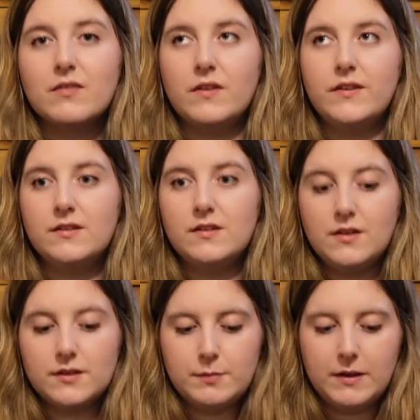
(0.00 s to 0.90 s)
like this is
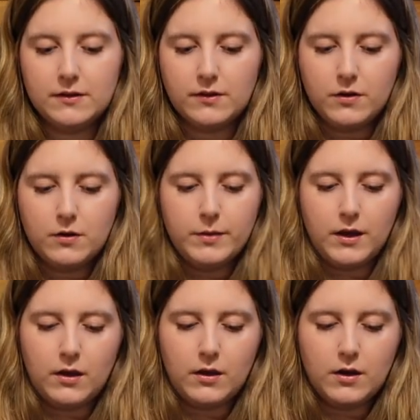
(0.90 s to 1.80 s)
an expensive
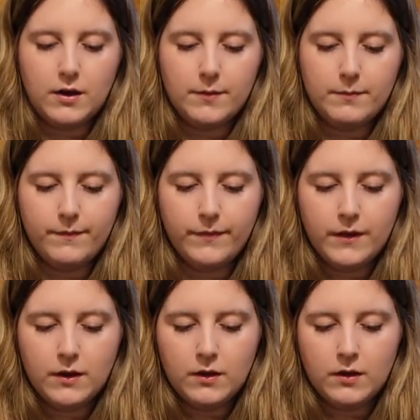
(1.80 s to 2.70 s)
hobby,
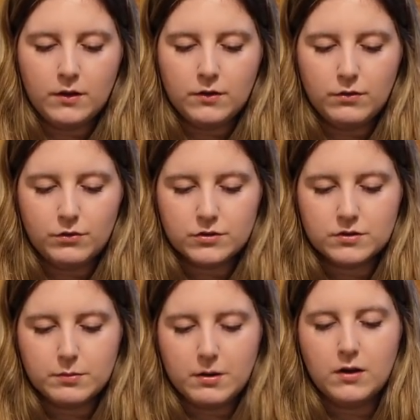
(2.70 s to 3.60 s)
not
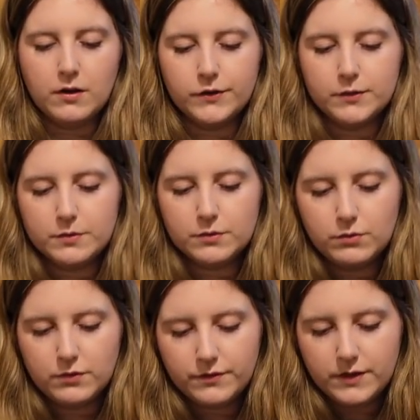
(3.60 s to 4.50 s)
just the plants but
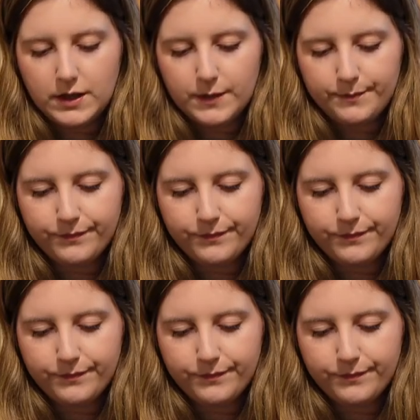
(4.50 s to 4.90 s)
all of the